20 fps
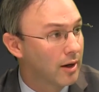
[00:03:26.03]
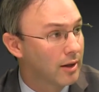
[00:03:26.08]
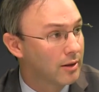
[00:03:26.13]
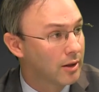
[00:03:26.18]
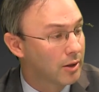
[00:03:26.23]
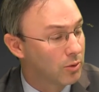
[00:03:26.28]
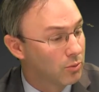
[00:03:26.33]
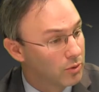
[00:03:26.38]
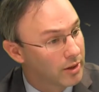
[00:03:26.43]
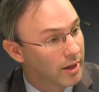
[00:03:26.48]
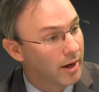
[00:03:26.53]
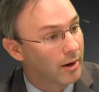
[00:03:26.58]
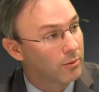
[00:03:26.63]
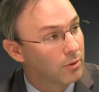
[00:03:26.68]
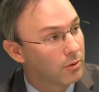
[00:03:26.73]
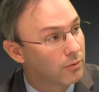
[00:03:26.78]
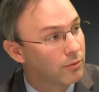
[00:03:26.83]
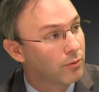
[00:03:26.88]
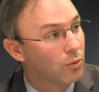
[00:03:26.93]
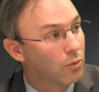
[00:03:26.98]
I think without
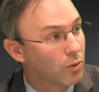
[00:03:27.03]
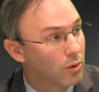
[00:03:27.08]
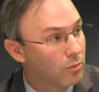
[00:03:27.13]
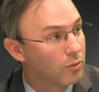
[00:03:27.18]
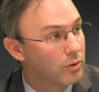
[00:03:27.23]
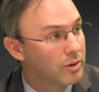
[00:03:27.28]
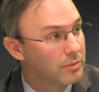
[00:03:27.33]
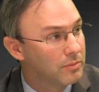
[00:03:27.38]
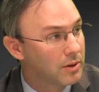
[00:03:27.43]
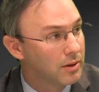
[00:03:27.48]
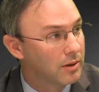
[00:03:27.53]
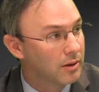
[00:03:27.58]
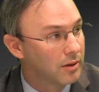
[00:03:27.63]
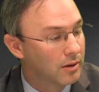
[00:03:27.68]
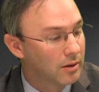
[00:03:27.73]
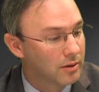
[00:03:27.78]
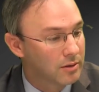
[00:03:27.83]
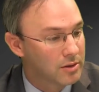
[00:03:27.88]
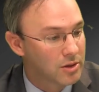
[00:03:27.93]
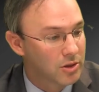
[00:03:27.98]
reform, we'd be in
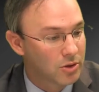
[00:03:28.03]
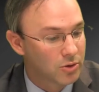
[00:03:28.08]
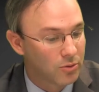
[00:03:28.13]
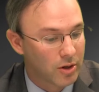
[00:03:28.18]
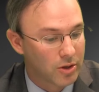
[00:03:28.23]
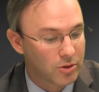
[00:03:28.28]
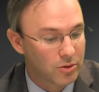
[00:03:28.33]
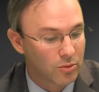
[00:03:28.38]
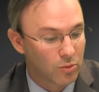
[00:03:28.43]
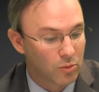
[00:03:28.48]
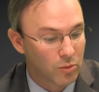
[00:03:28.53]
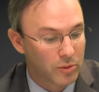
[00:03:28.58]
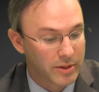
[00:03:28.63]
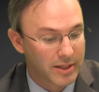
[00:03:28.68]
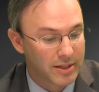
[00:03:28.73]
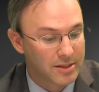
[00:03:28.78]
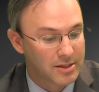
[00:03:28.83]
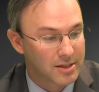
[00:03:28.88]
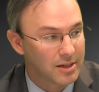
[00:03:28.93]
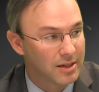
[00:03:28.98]
a situation where we
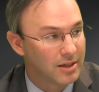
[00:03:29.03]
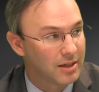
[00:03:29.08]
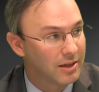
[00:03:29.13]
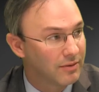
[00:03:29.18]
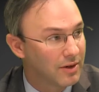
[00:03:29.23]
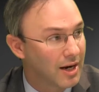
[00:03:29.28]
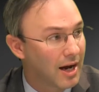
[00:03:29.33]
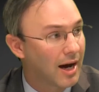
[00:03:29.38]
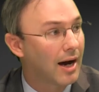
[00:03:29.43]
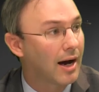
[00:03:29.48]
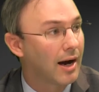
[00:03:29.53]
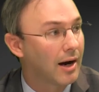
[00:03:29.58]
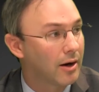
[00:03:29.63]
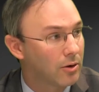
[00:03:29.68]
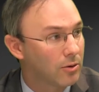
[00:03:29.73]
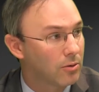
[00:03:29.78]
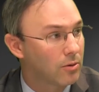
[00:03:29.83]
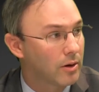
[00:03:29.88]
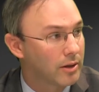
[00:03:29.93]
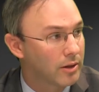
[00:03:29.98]
could see an even
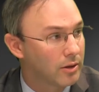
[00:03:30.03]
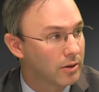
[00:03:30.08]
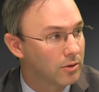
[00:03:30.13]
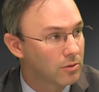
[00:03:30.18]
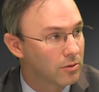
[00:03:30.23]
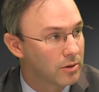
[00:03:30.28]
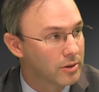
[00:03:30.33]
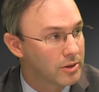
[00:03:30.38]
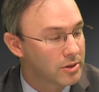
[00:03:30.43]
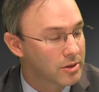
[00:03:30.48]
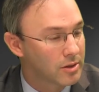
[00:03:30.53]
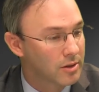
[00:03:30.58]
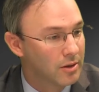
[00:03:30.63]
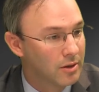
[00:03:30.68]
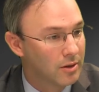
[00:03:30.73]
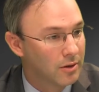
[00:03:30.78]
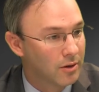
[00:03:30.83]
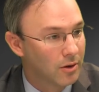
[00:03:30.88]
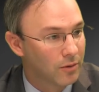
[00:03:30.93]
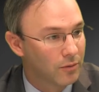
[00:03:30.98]
higher rate increase
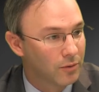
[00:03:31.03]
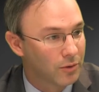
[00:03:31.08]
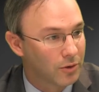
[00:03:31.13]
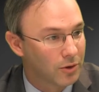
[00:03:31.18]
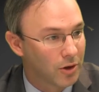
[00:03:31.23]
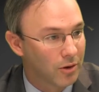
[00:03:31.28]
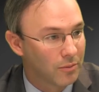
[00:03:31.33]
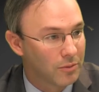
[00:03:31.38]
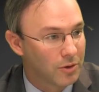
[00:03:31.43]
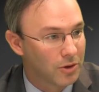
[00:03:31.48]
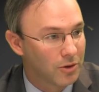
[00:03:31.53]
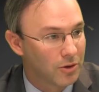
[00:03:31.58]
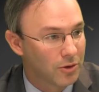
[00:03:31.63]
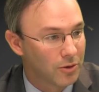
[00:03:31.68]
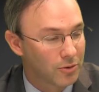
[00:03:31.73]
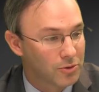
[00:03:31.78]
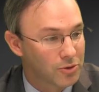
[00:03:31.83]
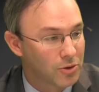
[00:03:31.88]
over the coming year.